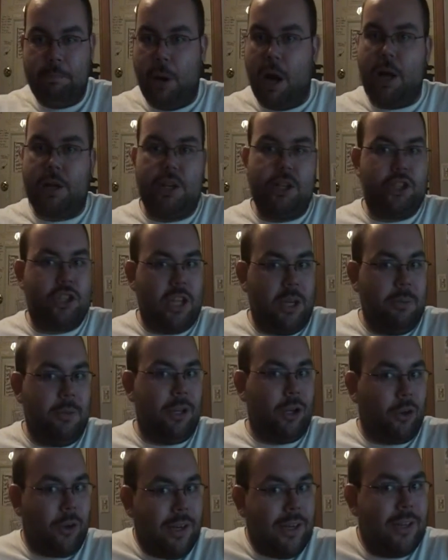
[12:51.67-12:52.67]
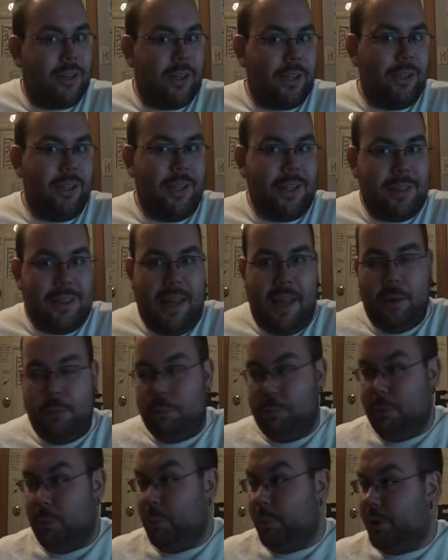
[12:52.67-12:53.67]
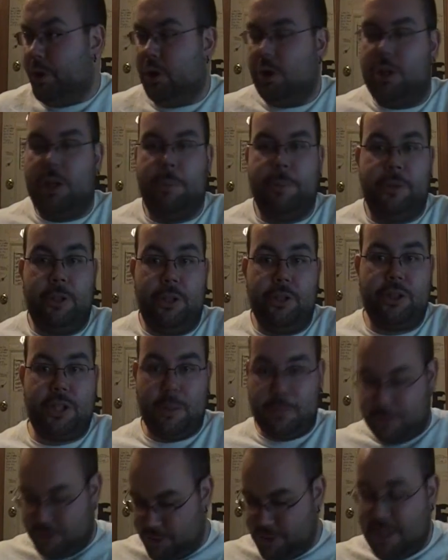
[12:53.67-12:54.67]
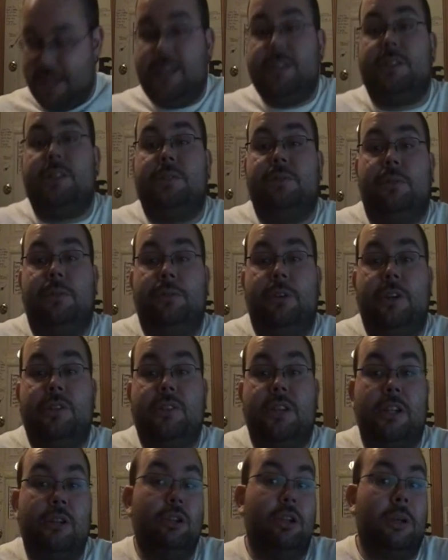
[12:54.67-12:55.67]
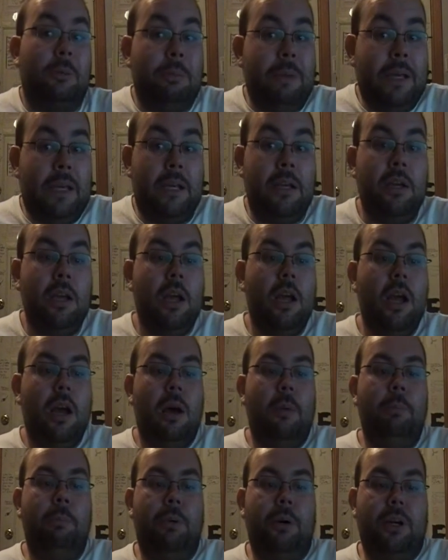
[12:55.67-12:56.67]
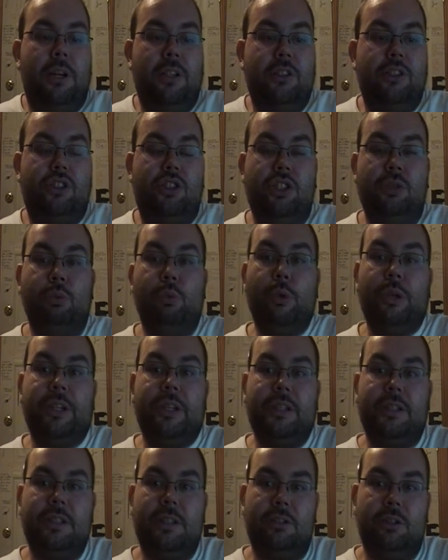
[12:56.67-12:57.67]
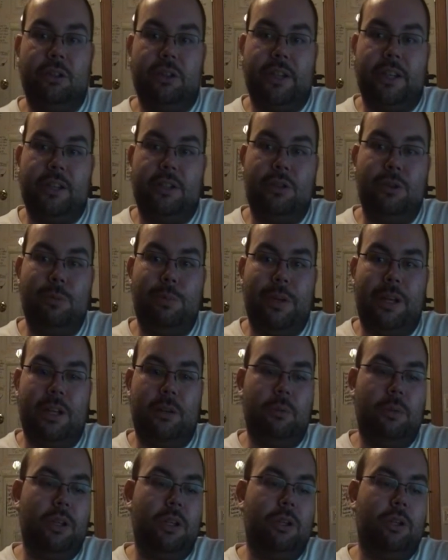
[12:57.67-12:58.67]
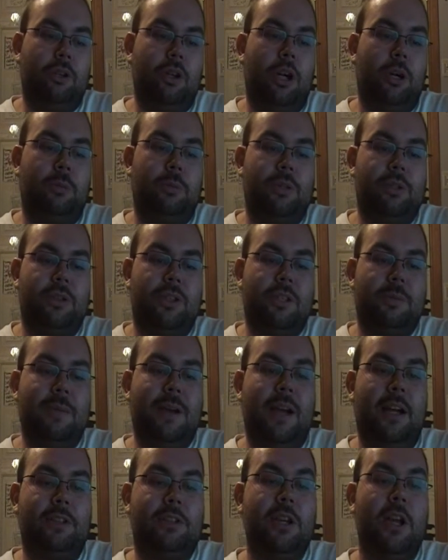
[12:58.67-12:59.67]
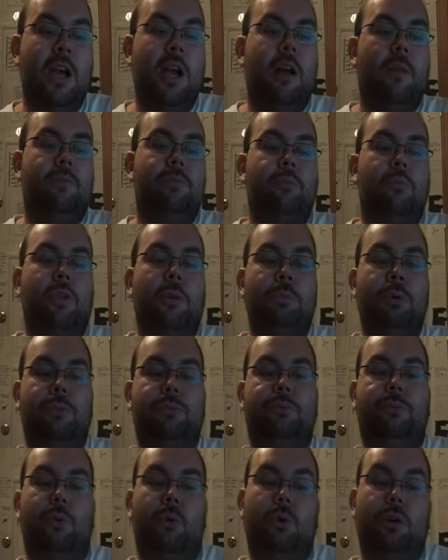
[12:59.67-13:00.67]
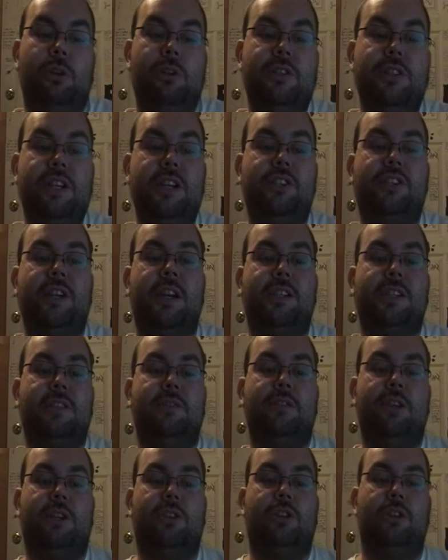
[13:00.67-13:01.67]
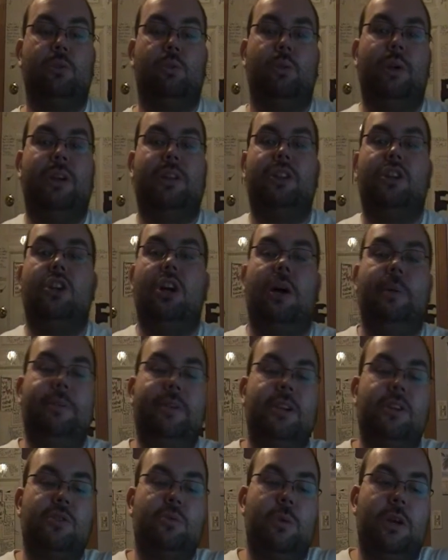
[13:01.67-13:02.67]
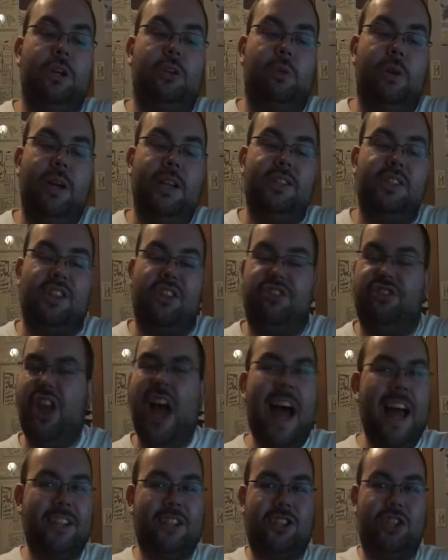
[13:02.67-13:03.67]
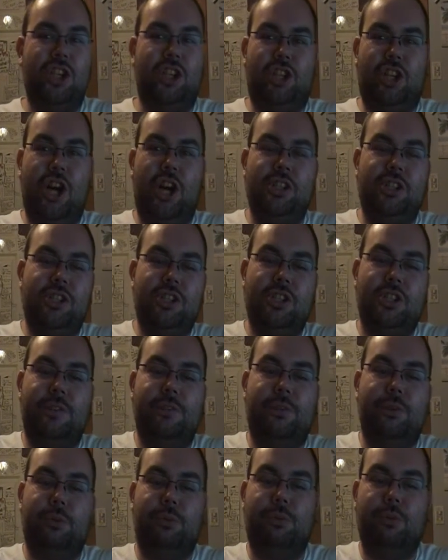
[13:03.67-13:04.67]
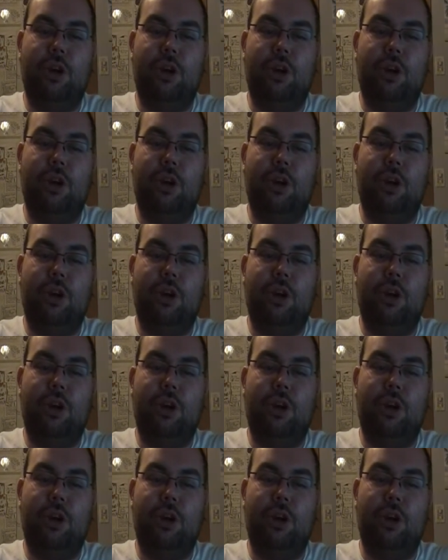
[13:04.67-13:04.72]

body shaming or anything like that, we all come in all shapes and sizes, for fuck's sake, look at me, but she really did look like a toothpick, and it really looked awkward in this match. Before Nia Jax even got to the ring, the commentators went crazy. That's the cousin of The